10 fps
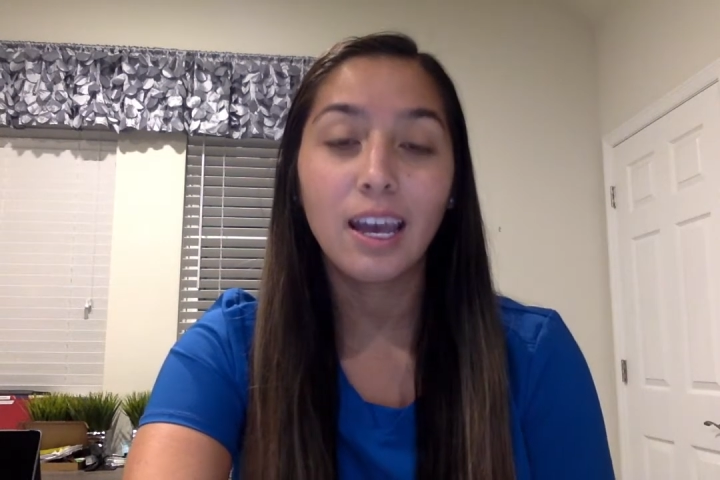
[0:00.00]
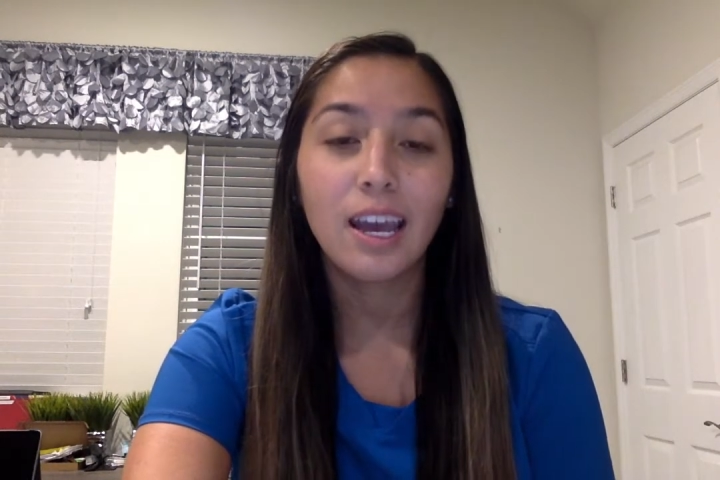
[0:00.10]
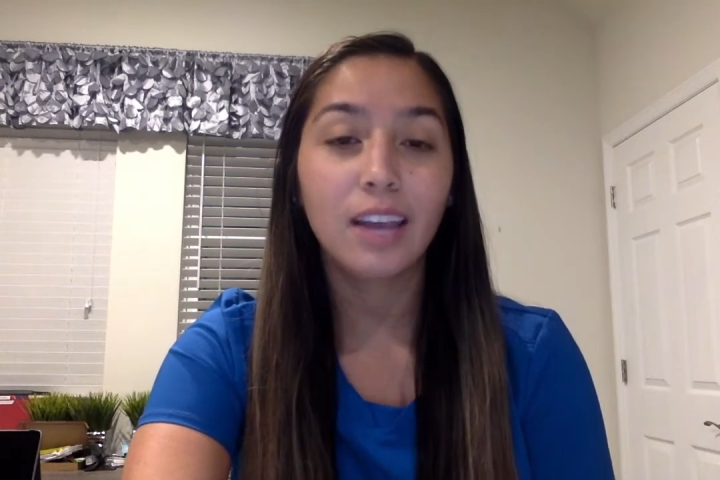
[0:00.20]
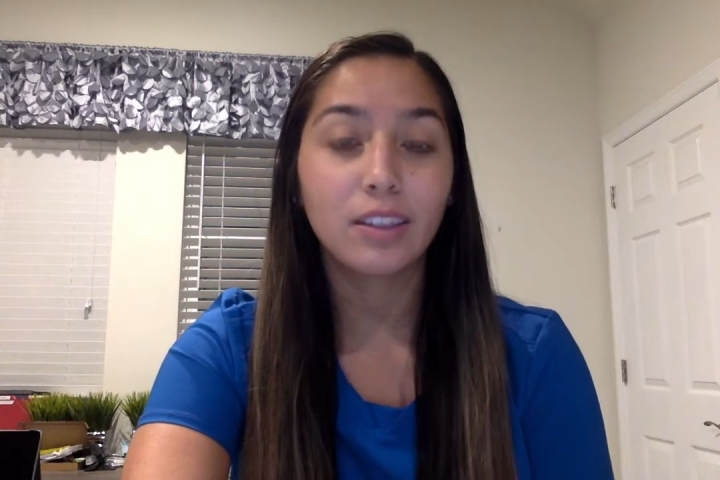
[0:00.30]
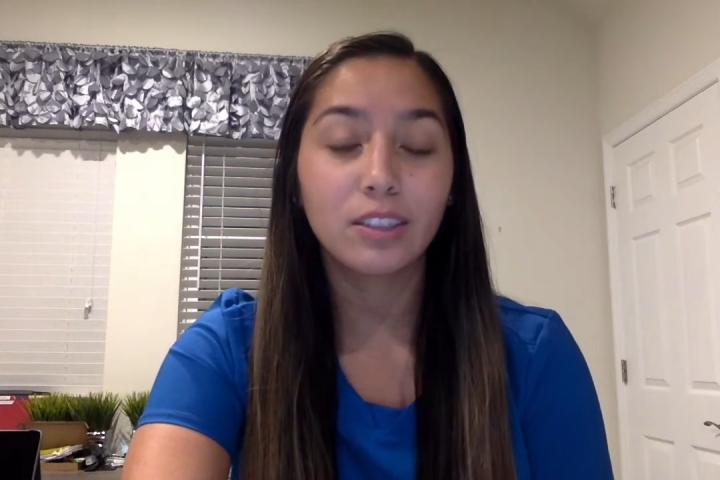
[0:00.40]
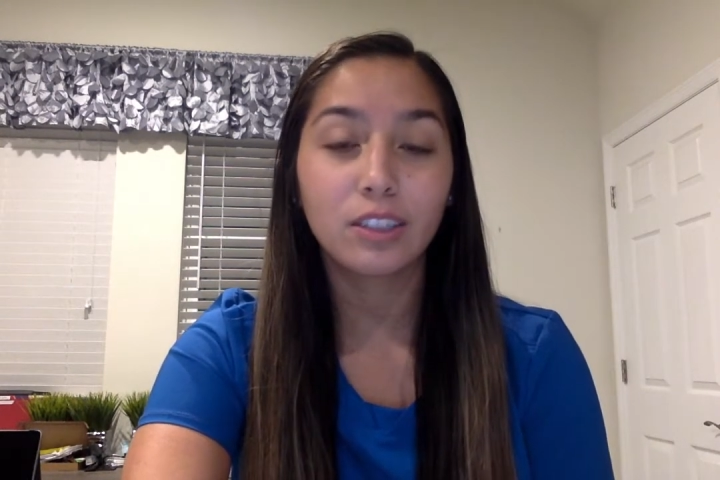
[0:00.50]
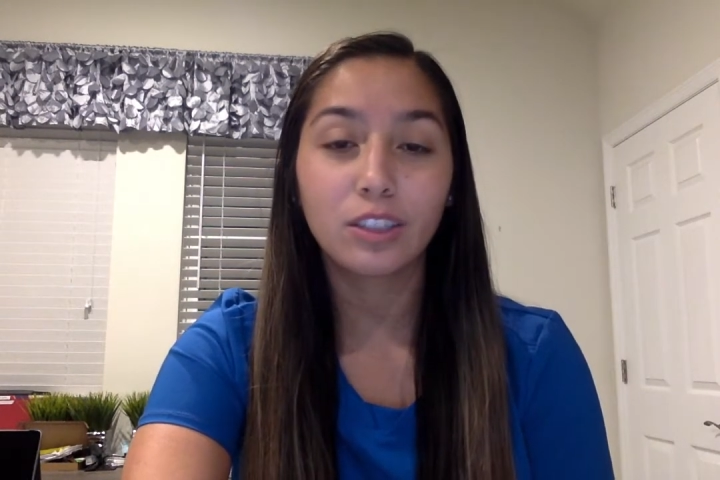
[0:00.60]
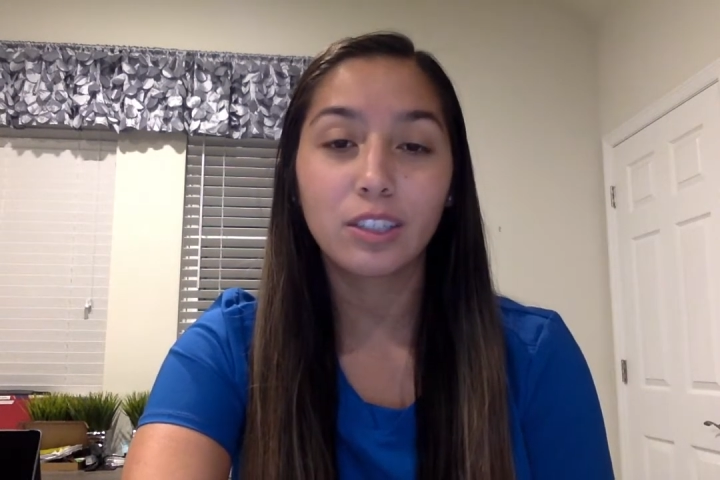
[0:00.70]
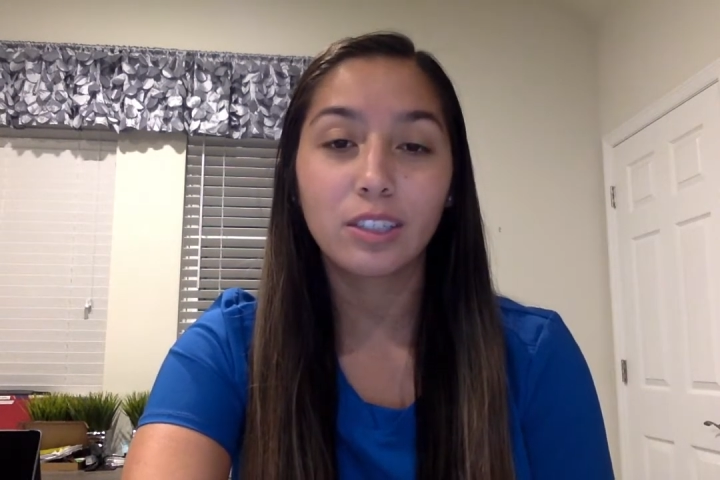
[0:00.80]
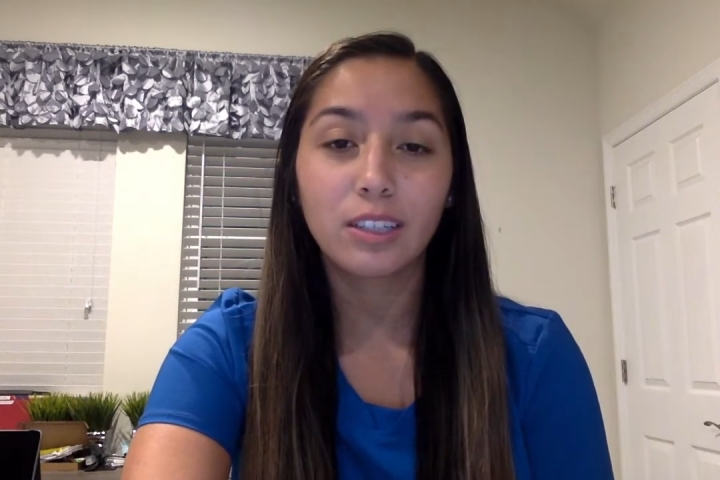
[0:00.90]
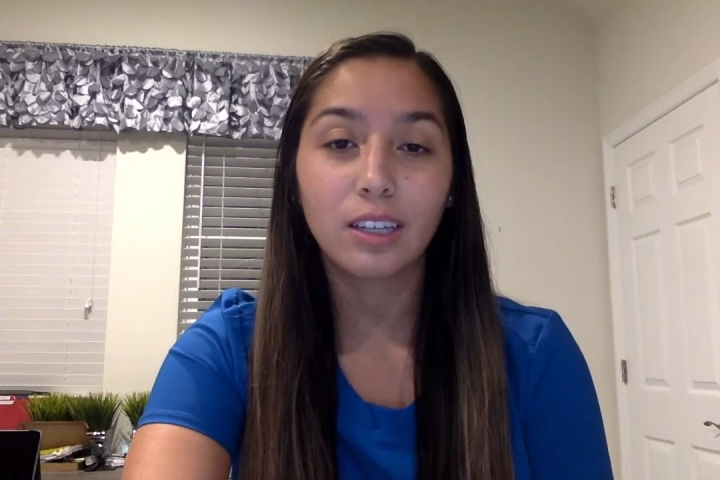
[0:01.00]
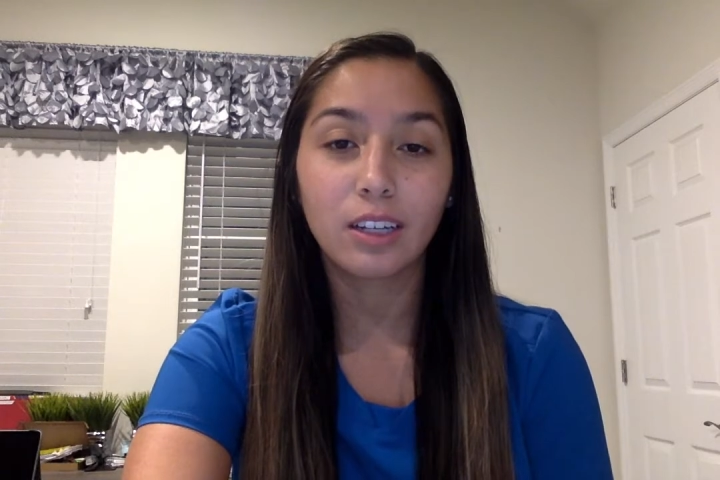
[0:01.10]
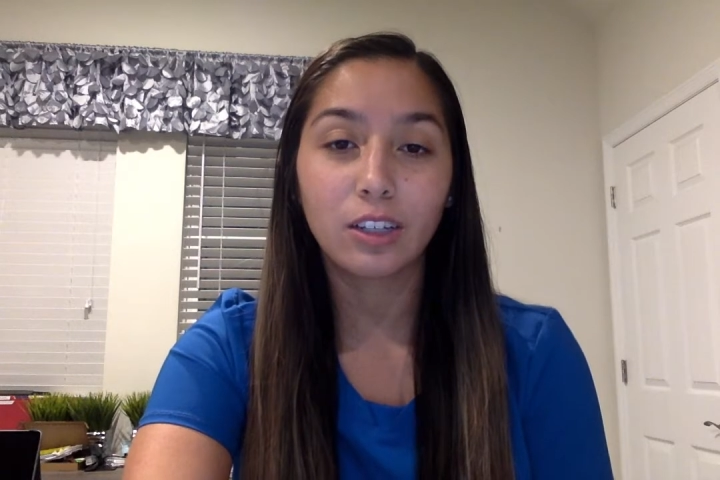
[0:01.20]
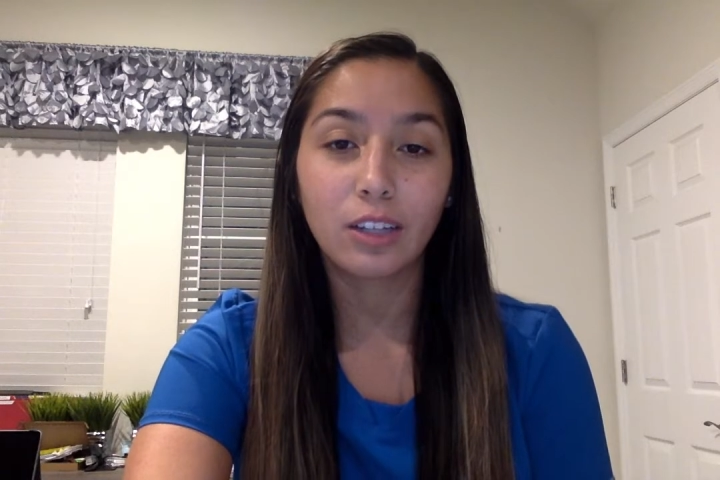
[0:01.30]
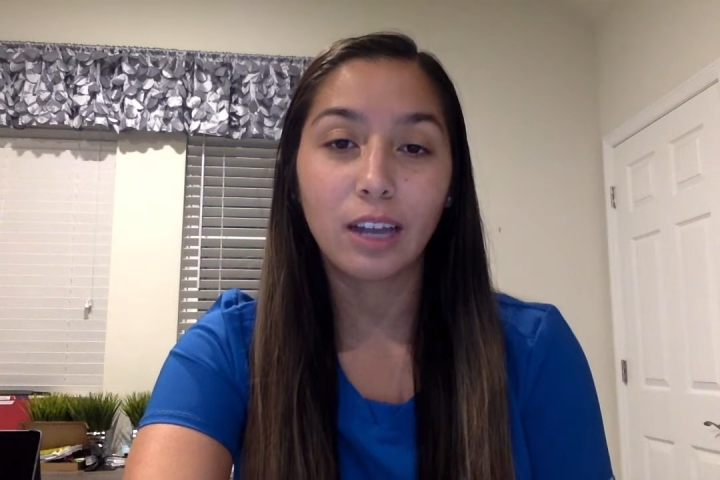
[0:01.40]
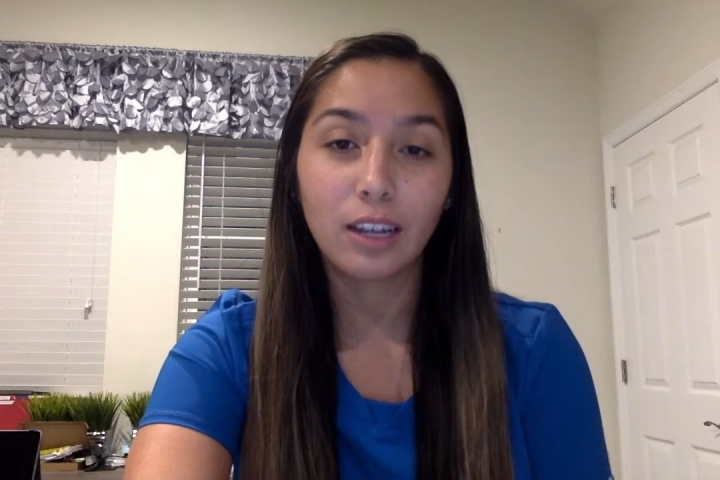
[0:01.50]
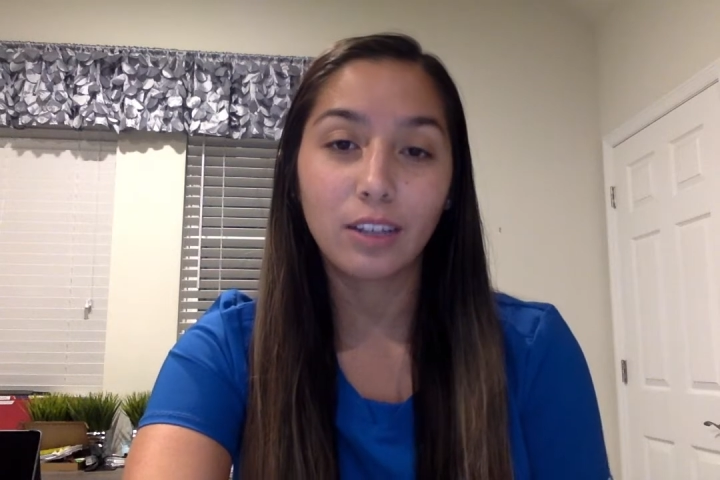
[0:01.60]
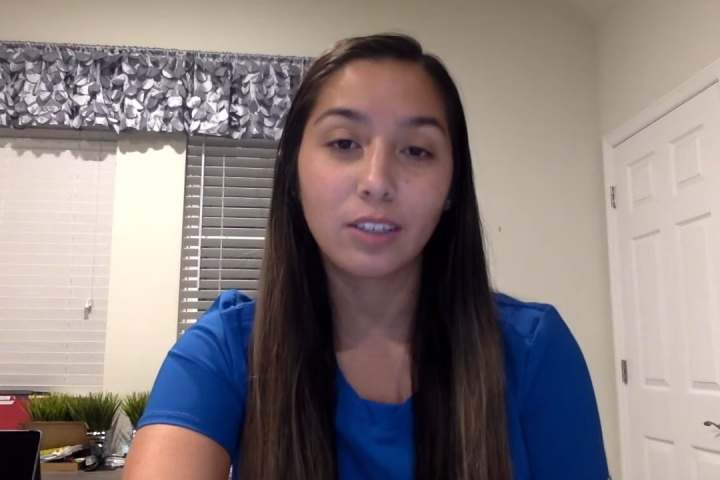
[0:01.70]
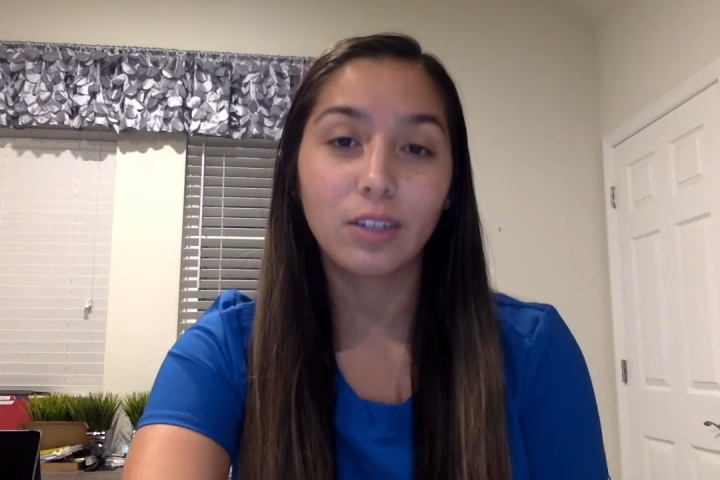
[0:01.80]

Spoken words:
and the synergistic interaction